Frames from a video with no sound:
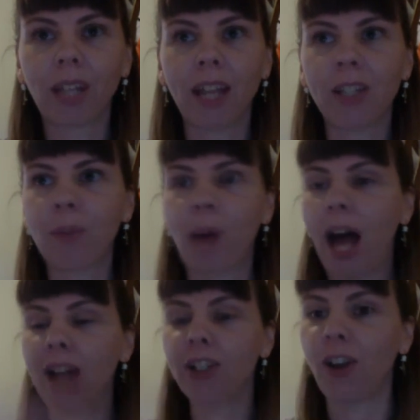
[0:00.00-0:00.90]

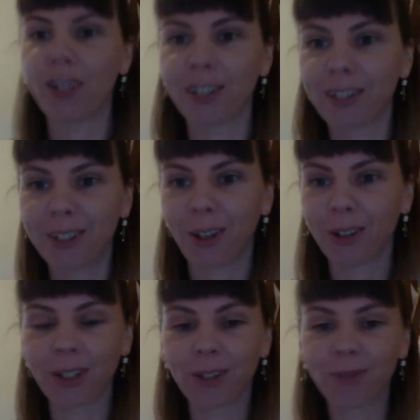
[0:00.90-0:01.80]
inspired her to, you know,
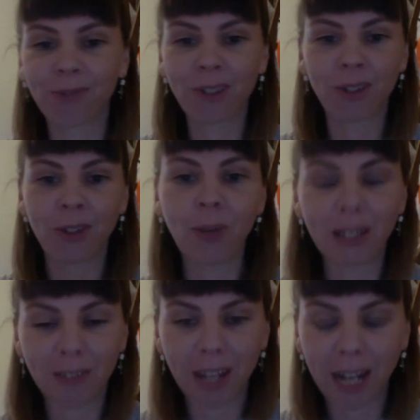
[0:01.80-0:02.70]
to do
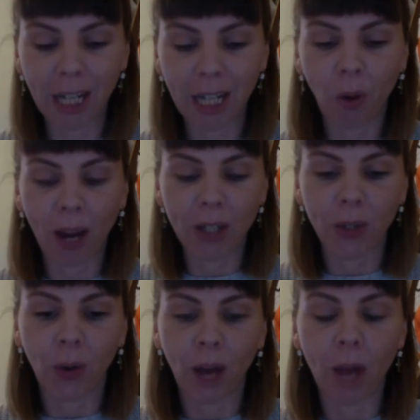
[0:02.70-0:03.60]
anything at any point,
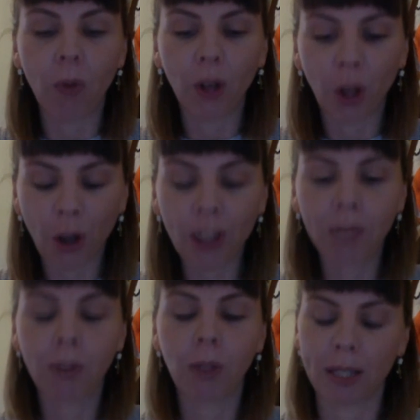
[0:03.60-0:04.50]
or I wanted her to
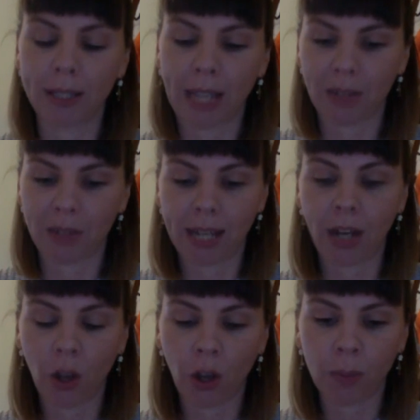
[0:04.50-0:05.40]
be the one saving the day,
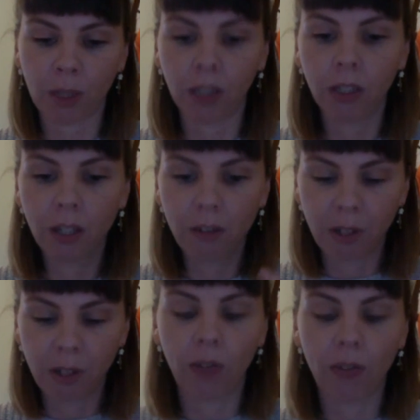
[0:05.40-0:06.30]
to her to be
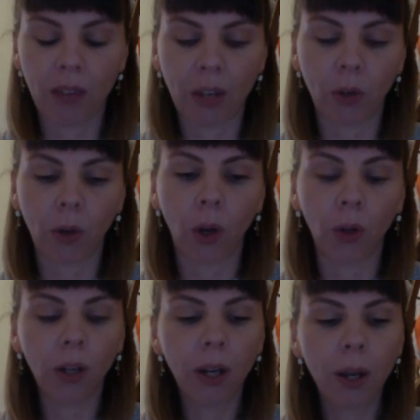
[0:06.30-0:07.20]
figuring out things on her
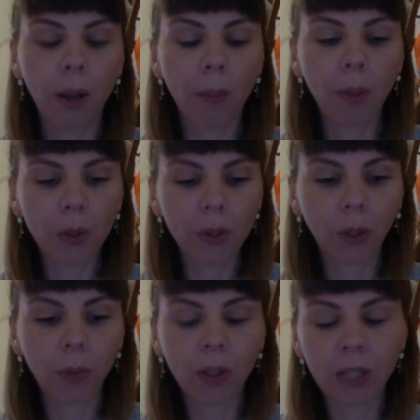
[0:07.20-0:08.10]
own. But
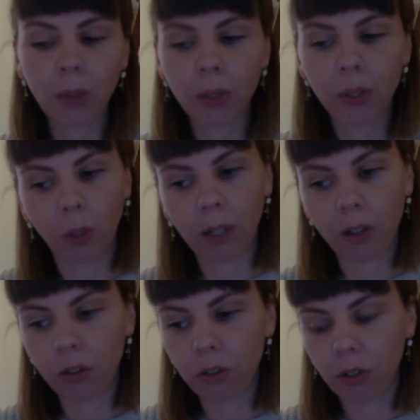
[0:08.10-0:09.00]
also because there was so
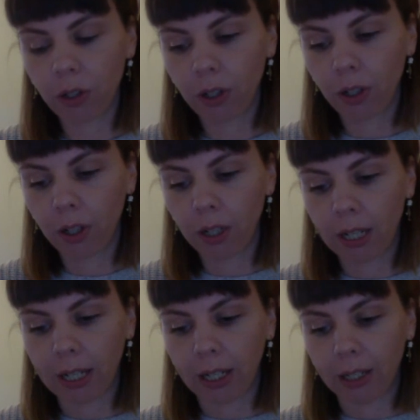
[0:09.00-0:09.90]
much
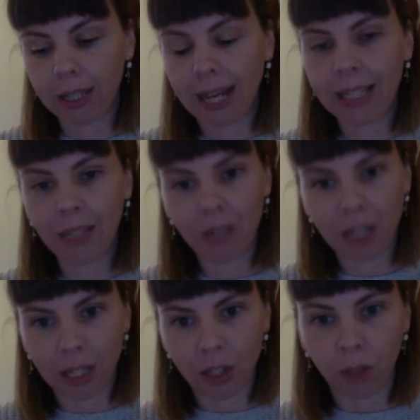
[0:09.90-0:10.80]

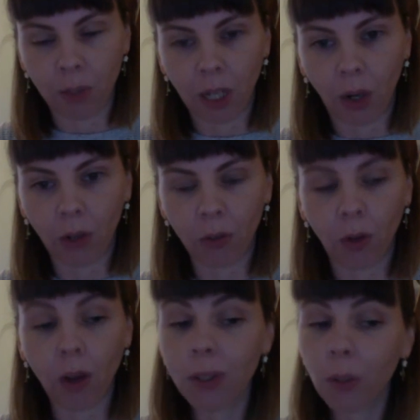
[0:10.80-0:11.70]
negativity that she'd been going through,
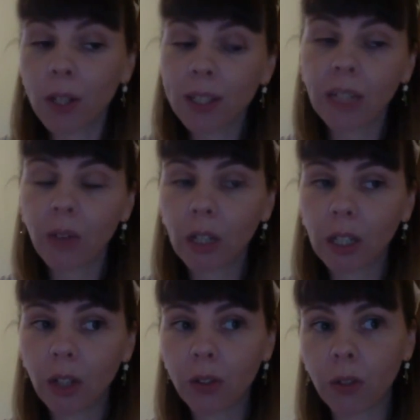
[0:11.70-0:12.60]
I also wanted to give her a
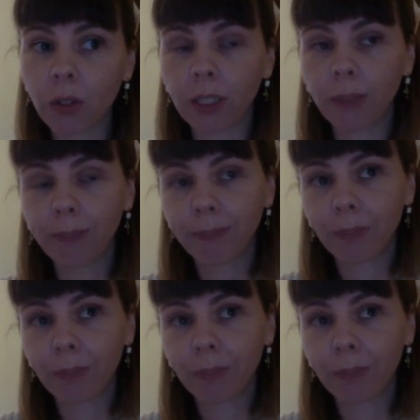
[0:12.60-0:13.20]
little sort of a